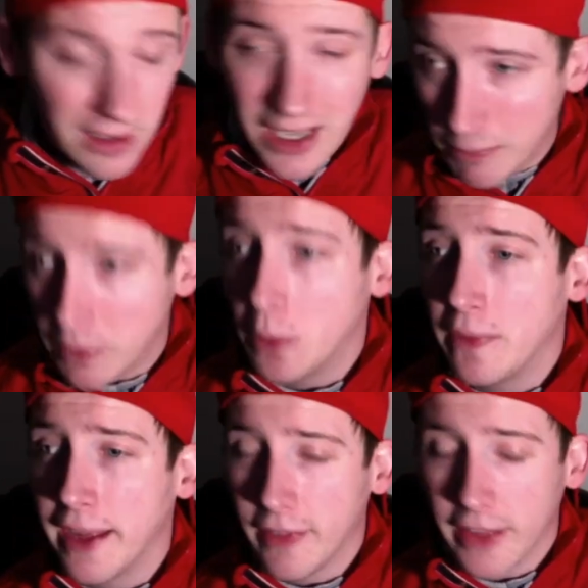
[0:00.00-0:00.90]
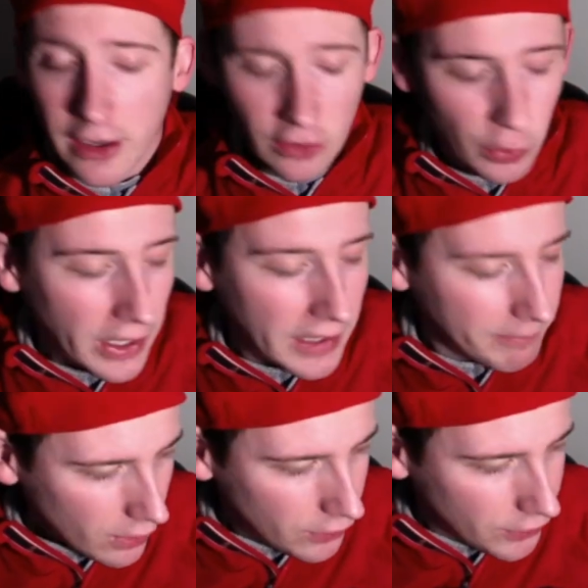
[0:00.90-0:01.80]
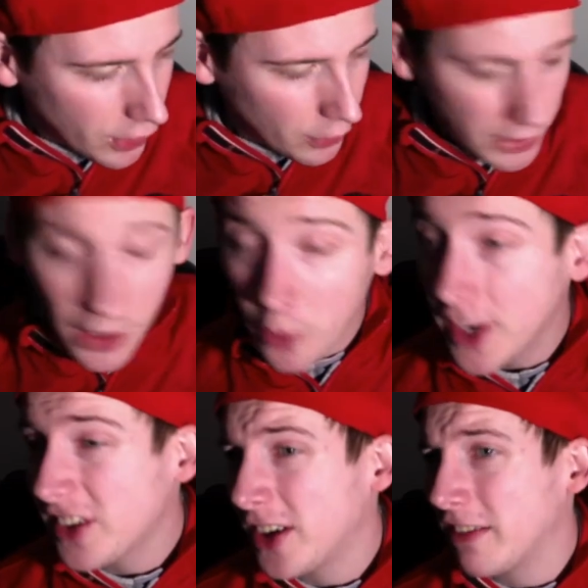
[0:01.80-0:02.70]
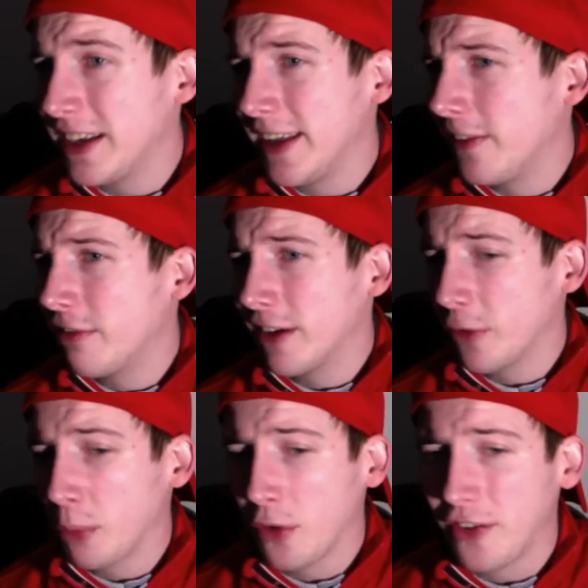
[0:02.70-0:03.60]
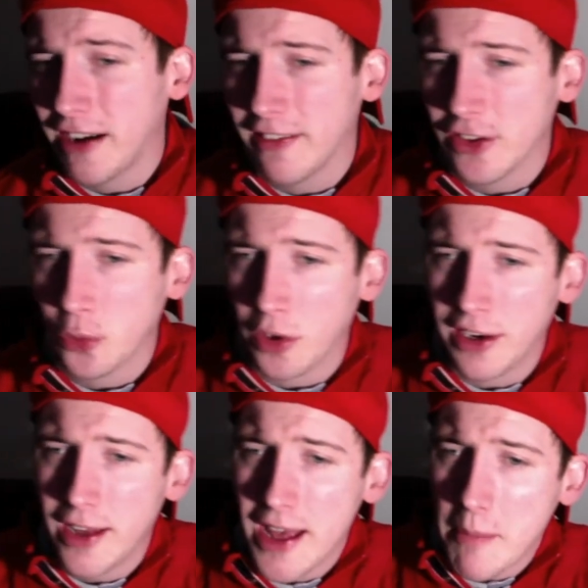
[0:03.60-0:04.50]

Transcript: Keep doing that. That is great. So you don't necessarily need the flavor profile on this one,